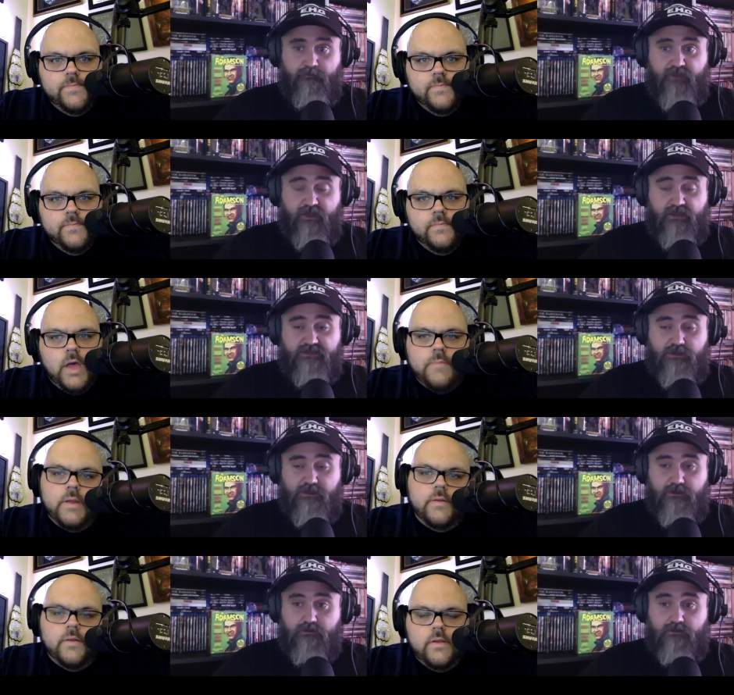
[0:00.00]
Speaker 1: So I mean,
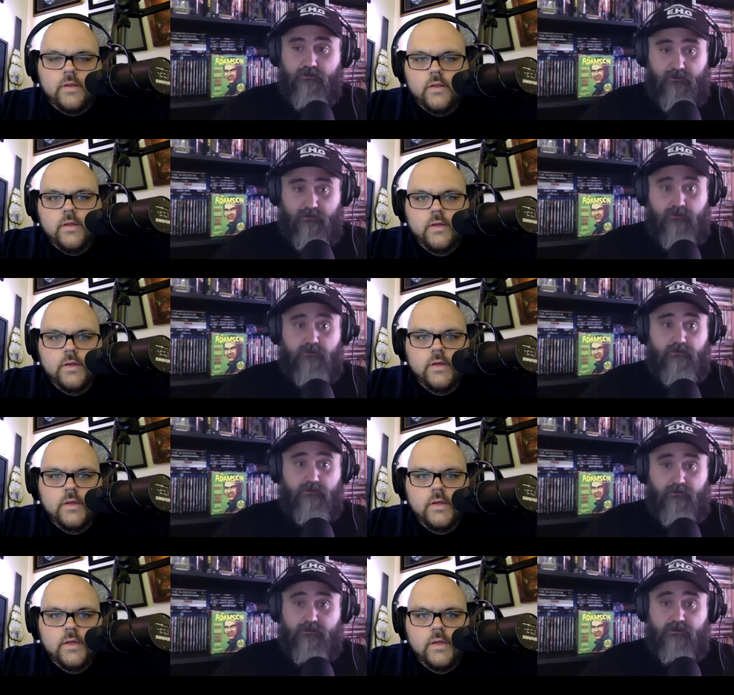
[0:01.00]

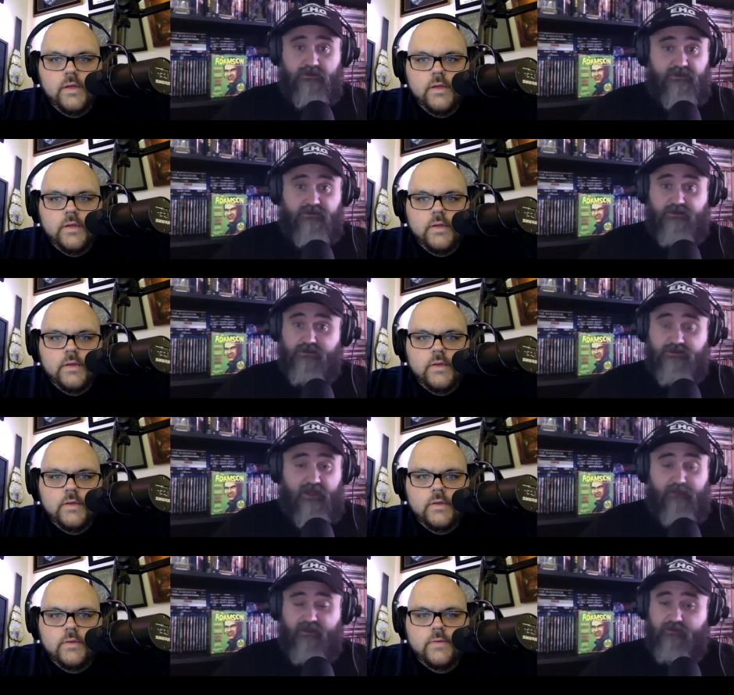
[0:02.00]
there, there's a. I
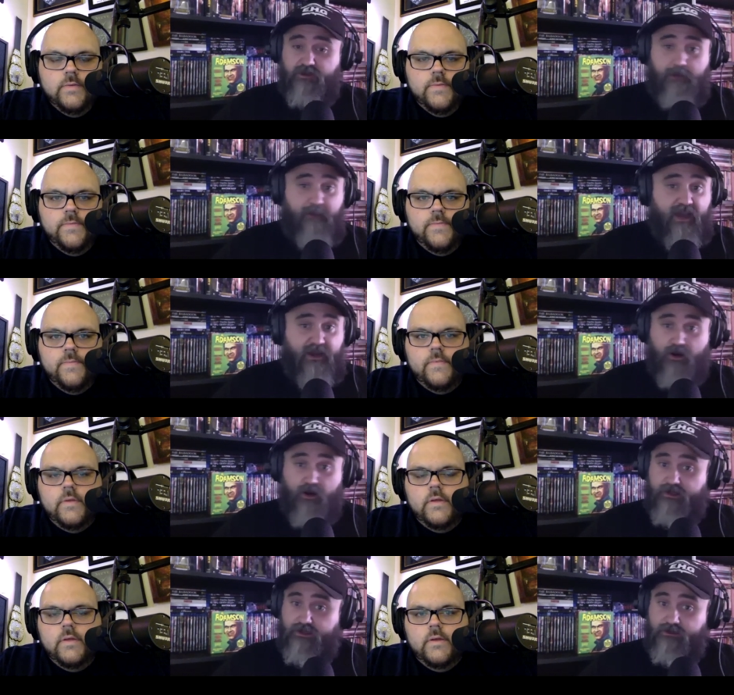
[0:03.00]
mean, you got Matt
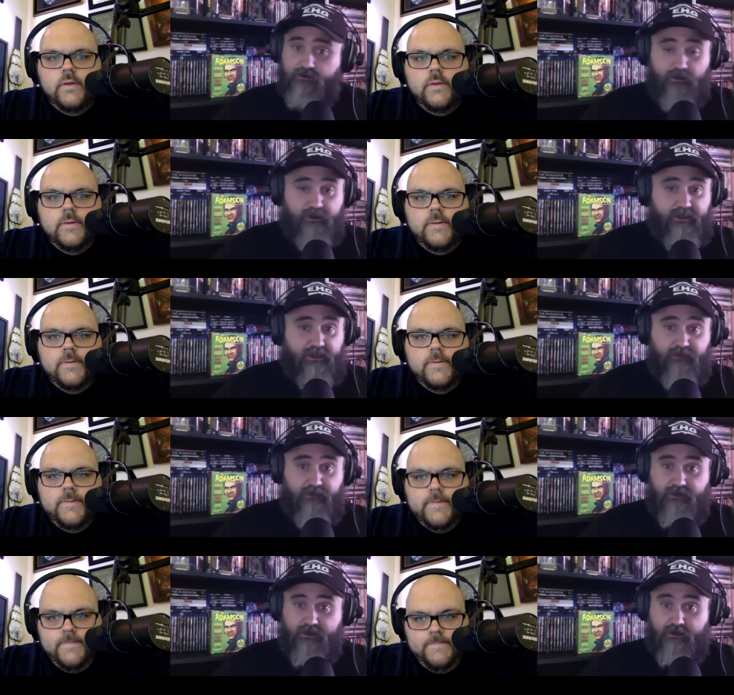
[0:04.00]
Hardy lurking out
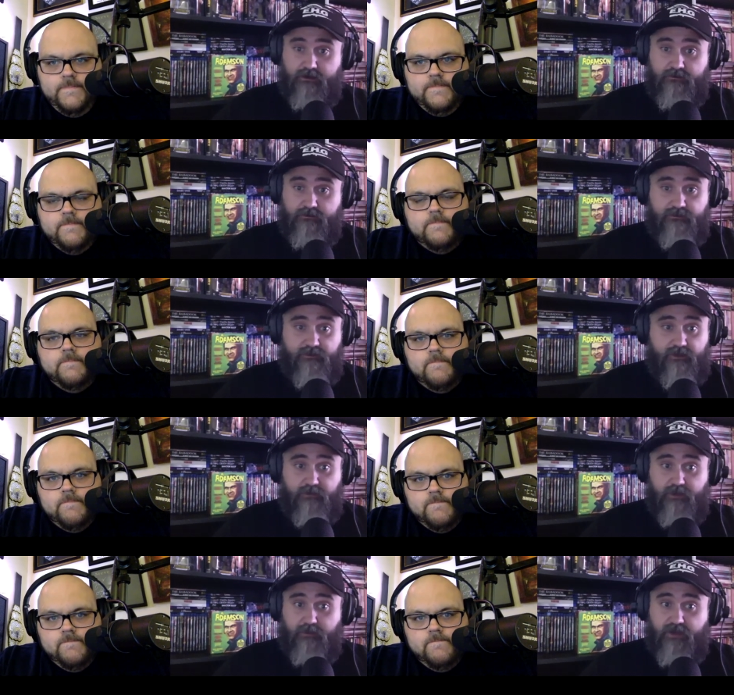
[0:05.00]
there. That could be a
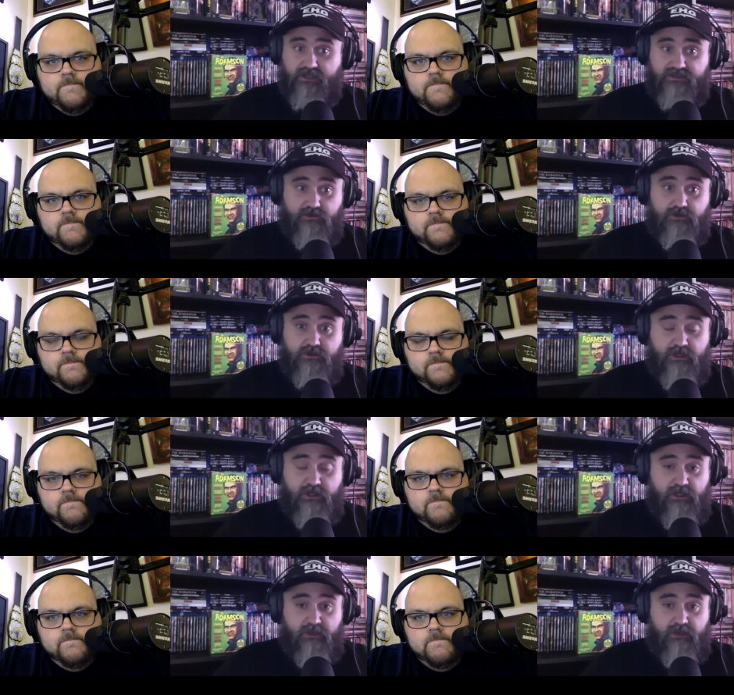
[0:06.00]
possible.
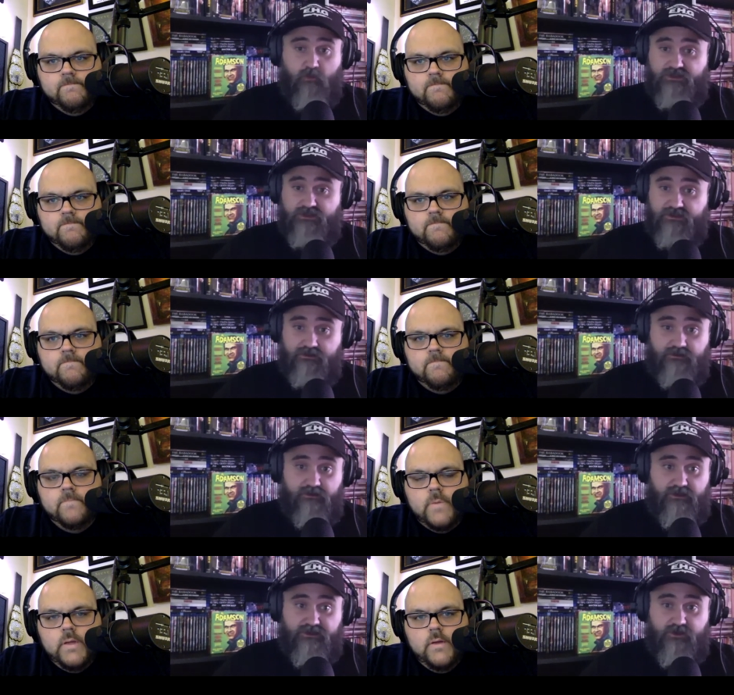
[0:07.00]
Once he he
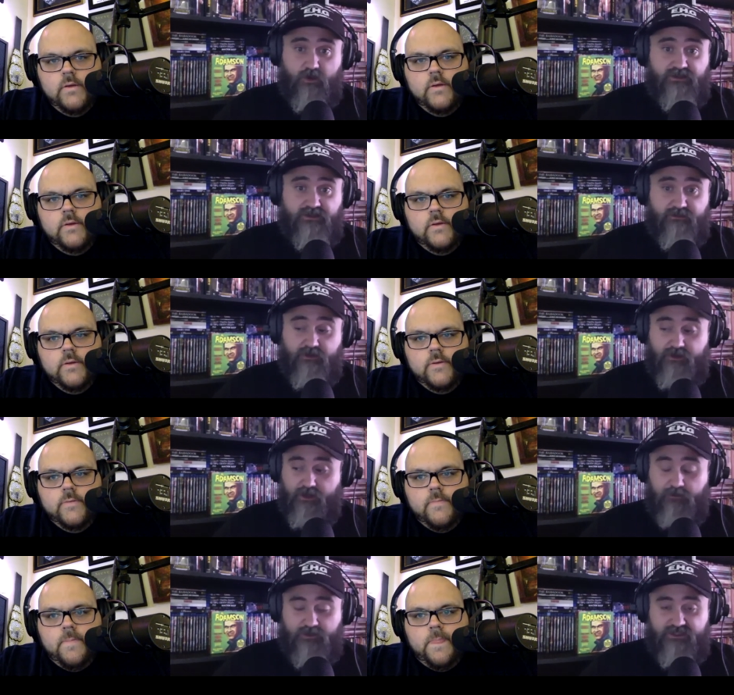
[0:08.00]
squares everything up
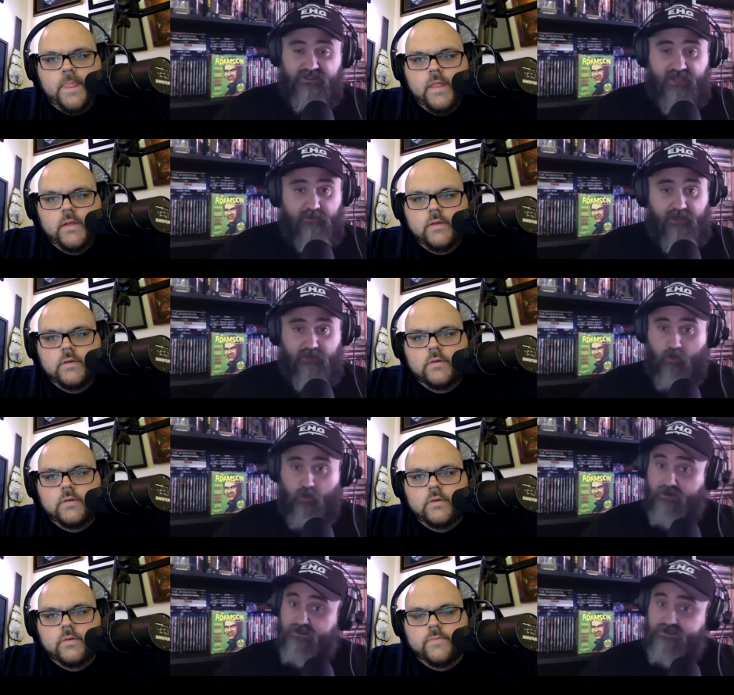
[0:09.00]
with Sammy, where
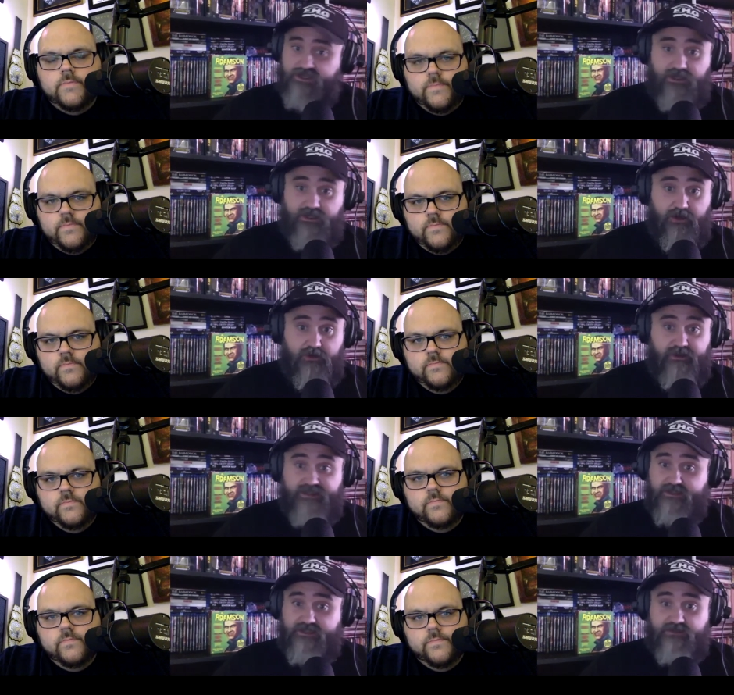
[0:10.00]
does he go? He's
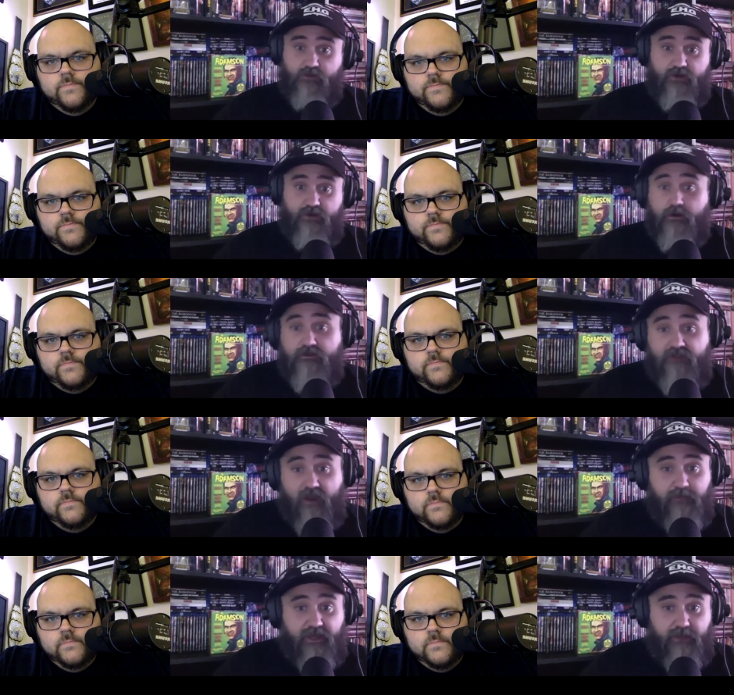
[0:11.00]
he's one of our top
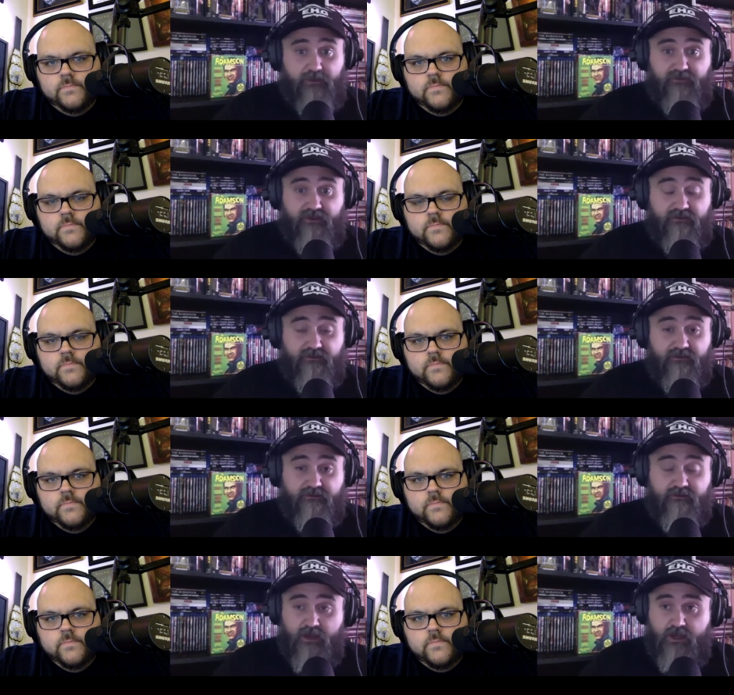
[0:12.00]
baby faces.
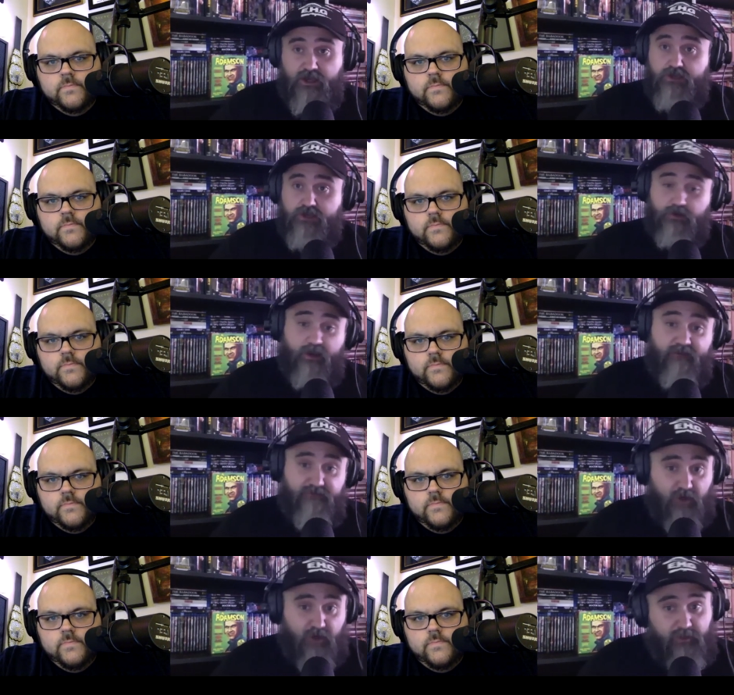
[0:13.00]
You have
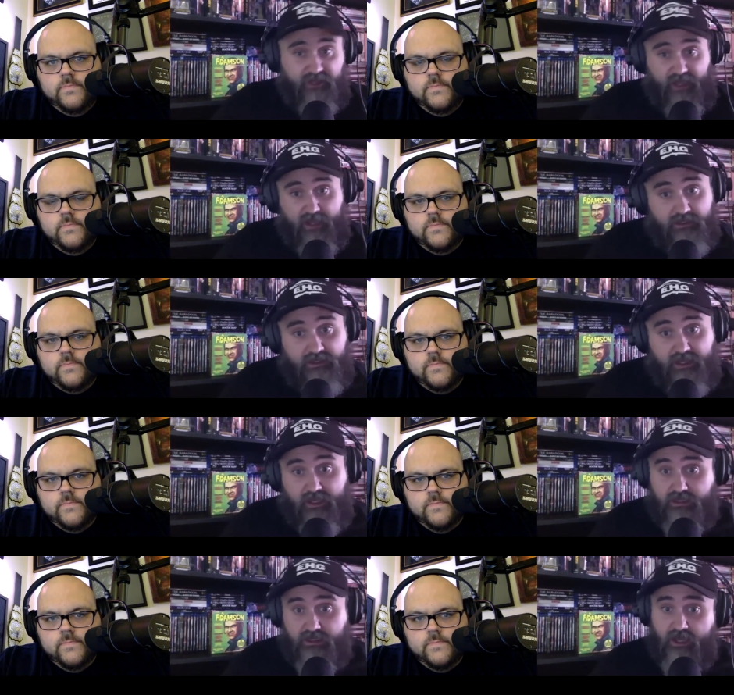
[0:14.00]
Darby Allin
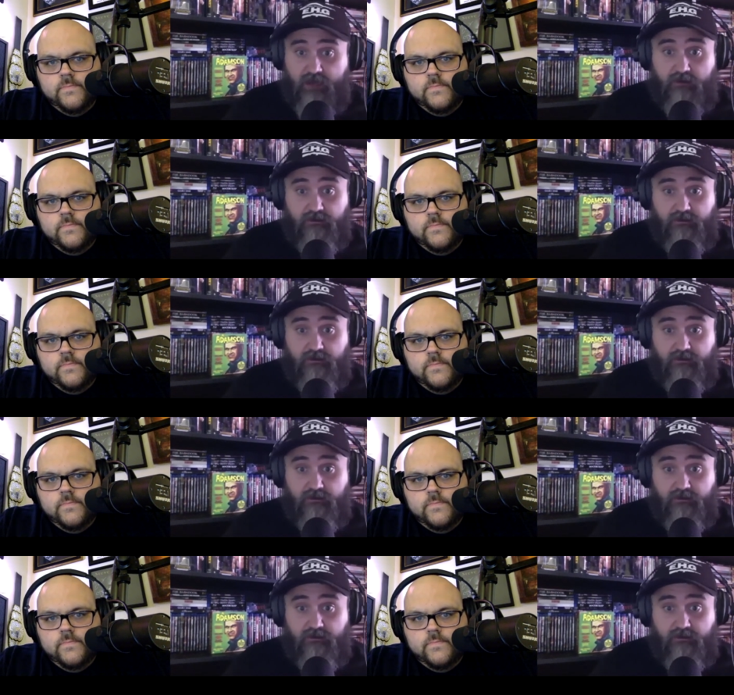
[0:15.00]
hanging out.